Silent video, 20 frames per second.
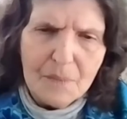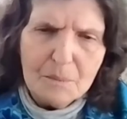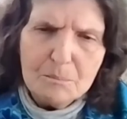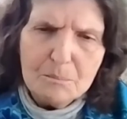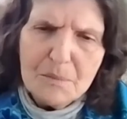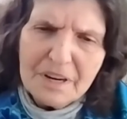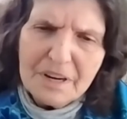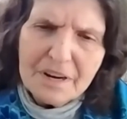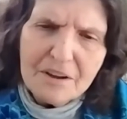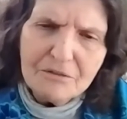
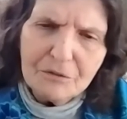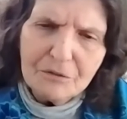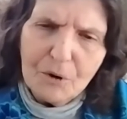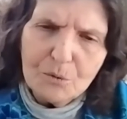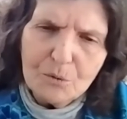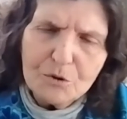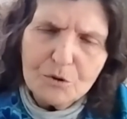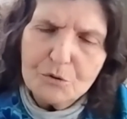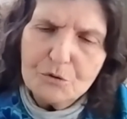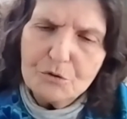Many
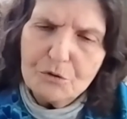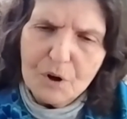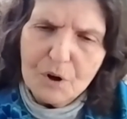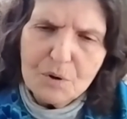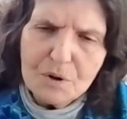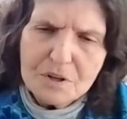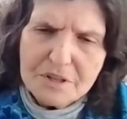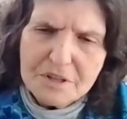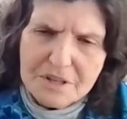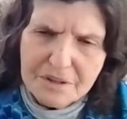folks who
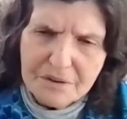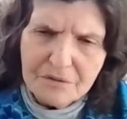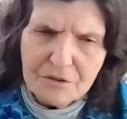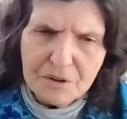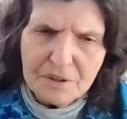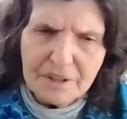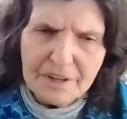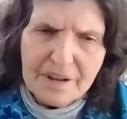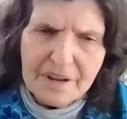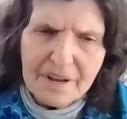voted
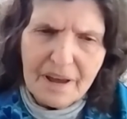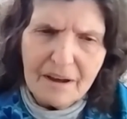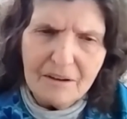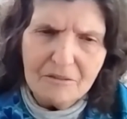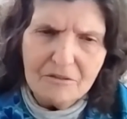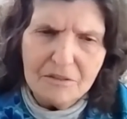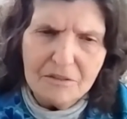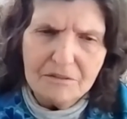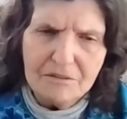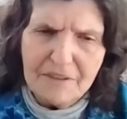differently
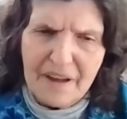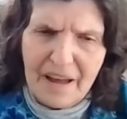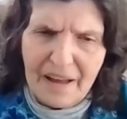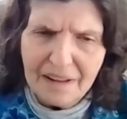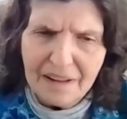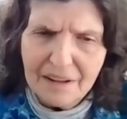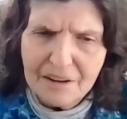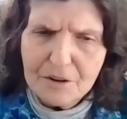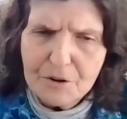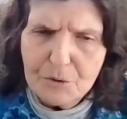have
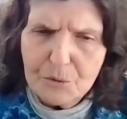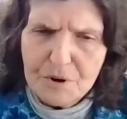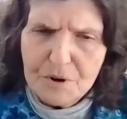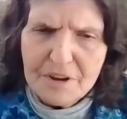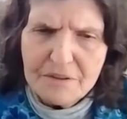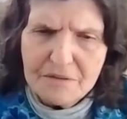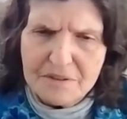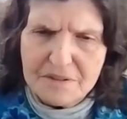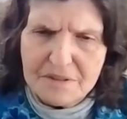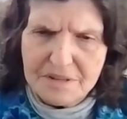valid
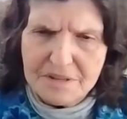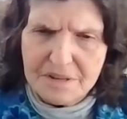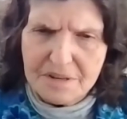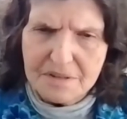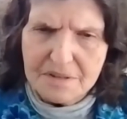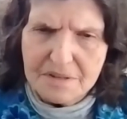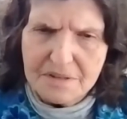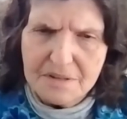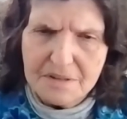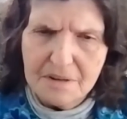
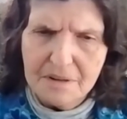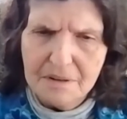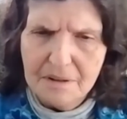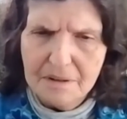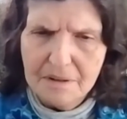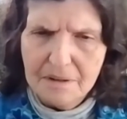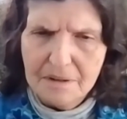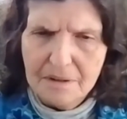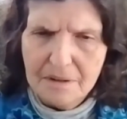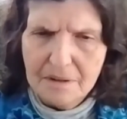grievances
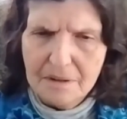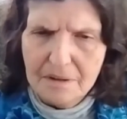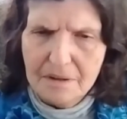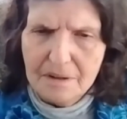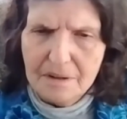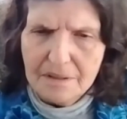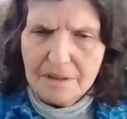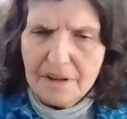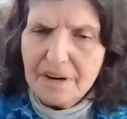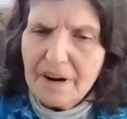
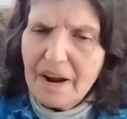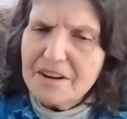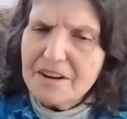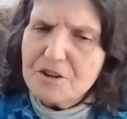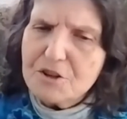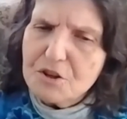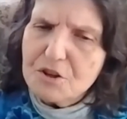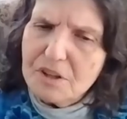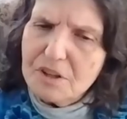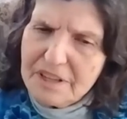that I
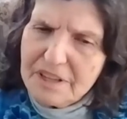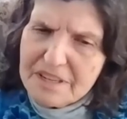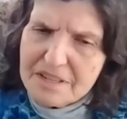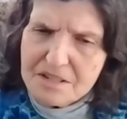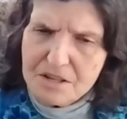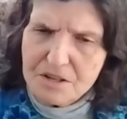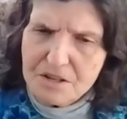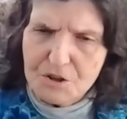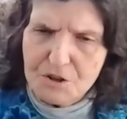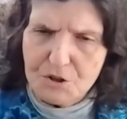should
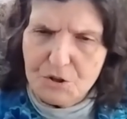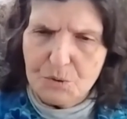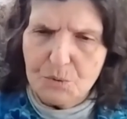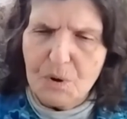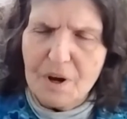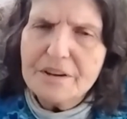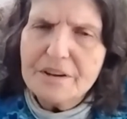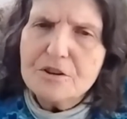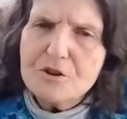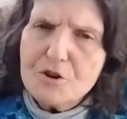listen to
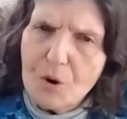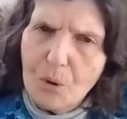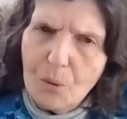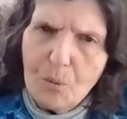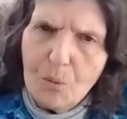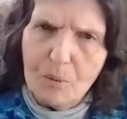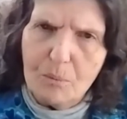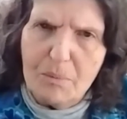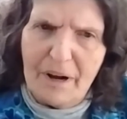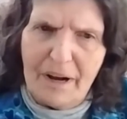and
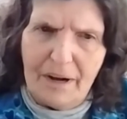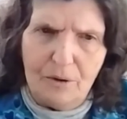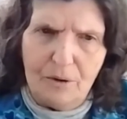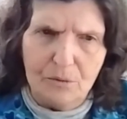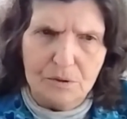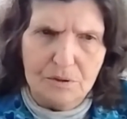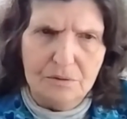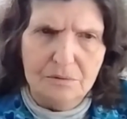know about.